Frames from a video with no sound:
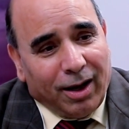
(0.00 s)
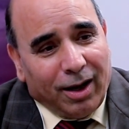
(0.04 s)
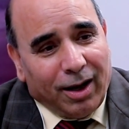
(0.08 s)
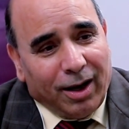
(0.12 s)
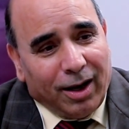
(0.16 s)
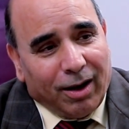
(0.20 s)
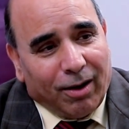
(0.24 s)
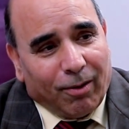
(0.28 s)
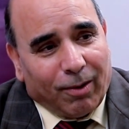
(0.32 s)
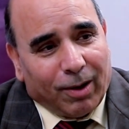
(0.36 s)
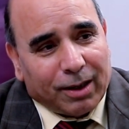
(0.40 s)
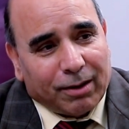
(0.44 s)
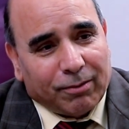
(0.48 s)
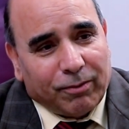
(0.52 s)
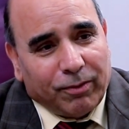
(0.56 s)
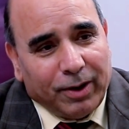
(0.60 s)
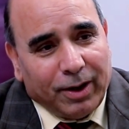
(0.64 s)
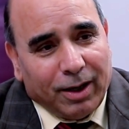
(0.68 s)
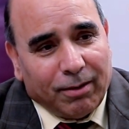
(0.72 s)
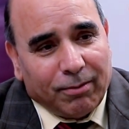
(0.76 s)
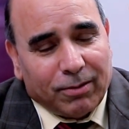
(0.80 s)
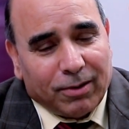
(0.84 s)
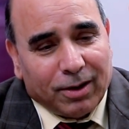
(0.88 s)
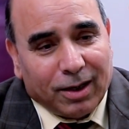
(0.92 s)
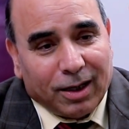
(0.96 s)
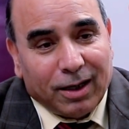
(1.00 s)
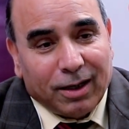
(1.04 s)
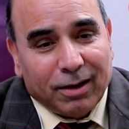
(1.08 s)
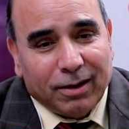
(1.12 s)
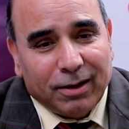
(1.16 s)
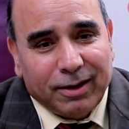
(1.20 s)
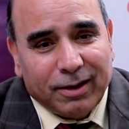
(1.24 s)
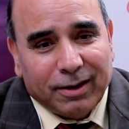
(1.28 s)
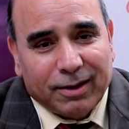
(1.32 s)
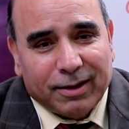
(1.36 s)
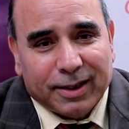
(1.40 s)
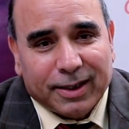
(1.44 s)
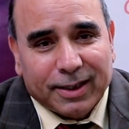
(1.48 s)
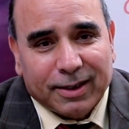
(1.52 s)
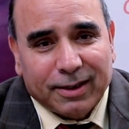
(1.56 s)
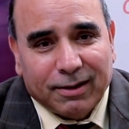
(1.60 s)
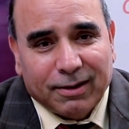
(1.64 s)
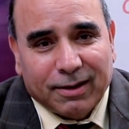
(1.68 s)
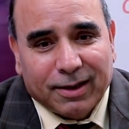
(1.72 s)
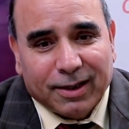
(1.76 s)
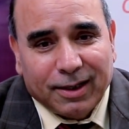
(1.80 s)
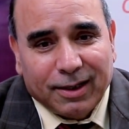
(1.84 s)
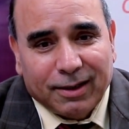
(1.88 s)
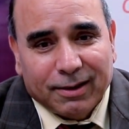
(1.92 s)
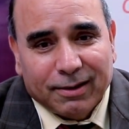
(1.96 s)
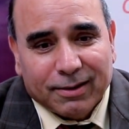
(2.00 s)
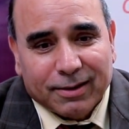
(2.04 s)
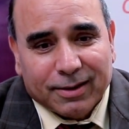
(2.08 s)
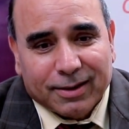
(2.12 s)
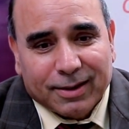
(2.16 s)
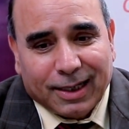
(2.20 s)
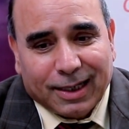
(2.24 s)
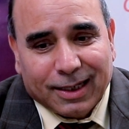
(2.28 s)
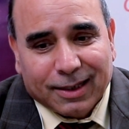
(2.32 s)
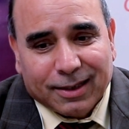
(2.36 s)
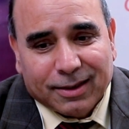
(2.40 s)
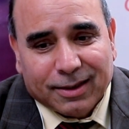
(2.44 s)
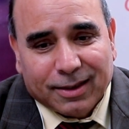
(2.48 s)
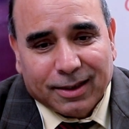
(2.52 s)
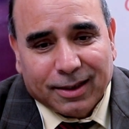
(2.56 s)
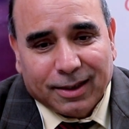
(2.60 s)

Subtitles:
Yeah, what we have learned in critical care is that